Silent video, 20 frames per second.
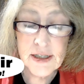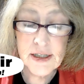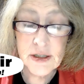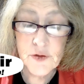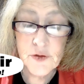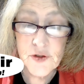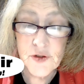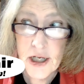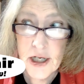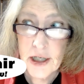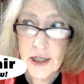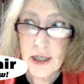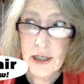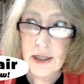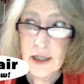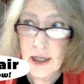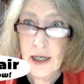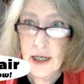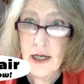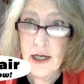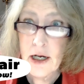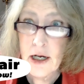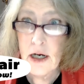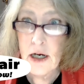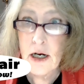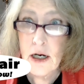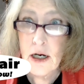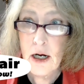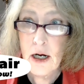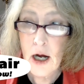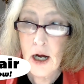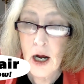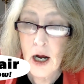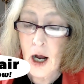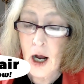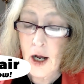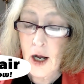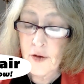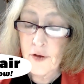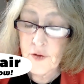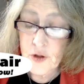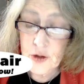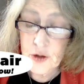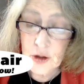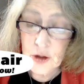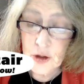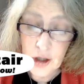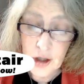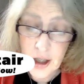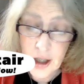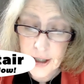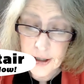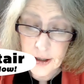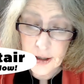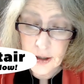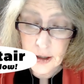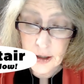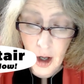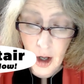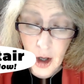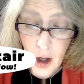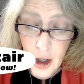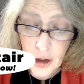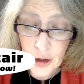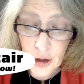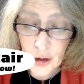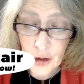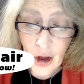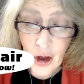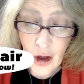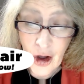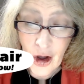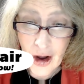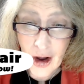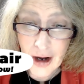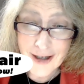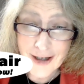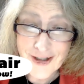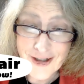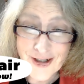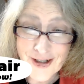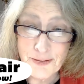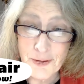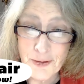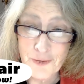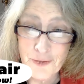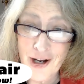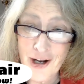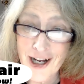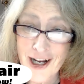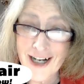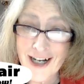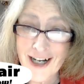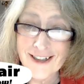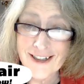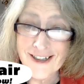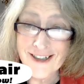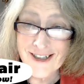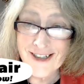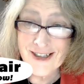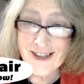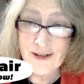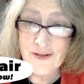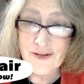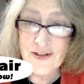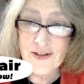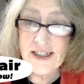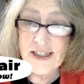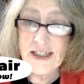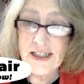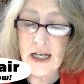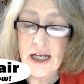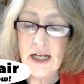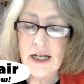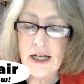and you've taken care of your client all along as you're providing the service,